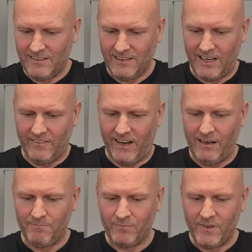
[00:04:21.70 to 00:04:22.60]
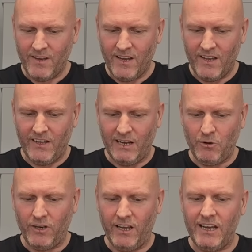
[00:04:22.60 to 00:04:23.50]
Like that, and then I'm
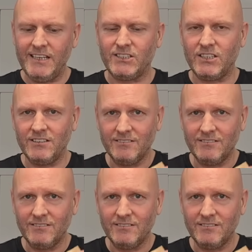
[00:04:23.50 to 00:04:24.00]
going to eat